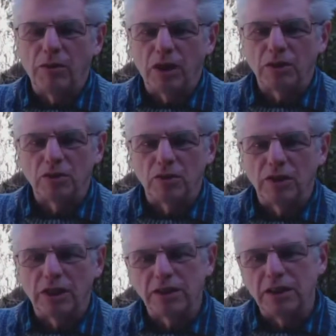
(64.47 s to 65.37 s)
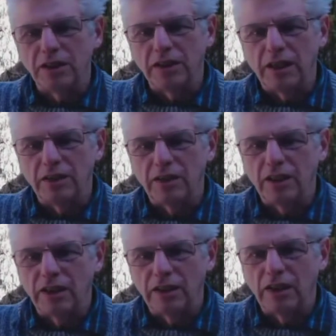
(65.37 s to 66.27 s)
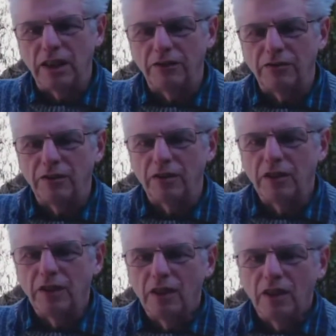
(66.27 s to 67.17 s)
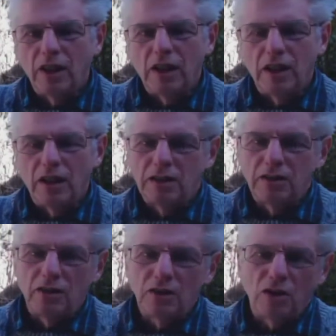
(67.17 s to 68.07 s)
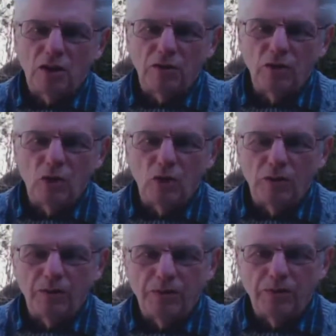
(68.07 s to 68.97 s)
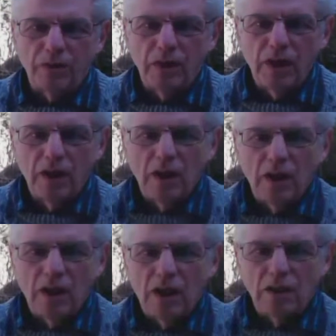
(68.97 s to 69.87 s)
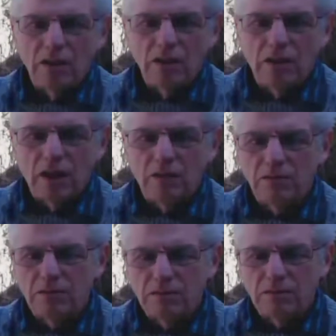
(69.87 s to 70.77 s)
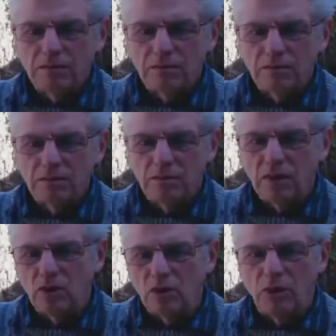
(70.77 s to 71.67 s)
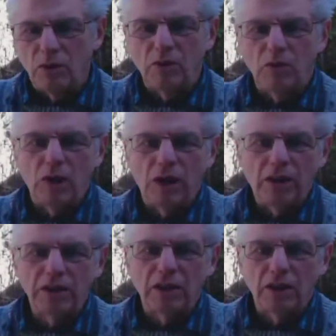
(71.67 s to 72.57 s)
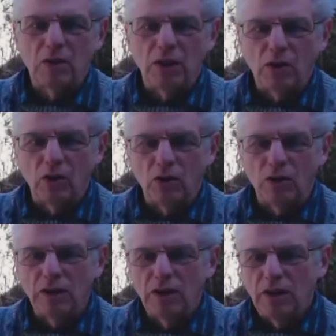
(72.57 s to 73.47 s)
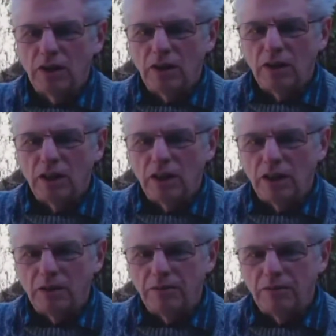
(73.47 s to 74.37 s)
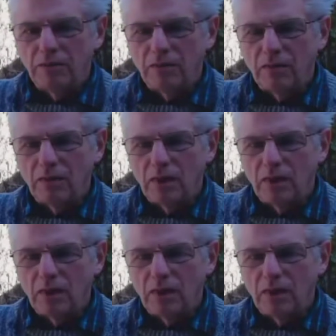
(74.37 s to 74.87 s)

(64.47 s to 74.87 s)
up the parcel, and then send it down in a little lift to the shop floor. And he took me up to the warehouse, had a quick look, and